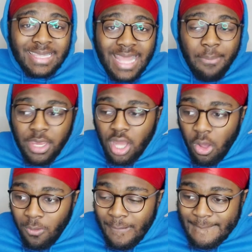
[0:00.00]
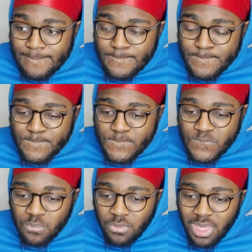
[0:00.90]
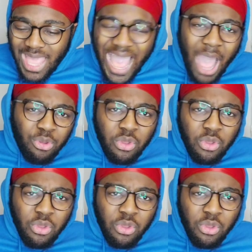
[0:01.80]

let me know how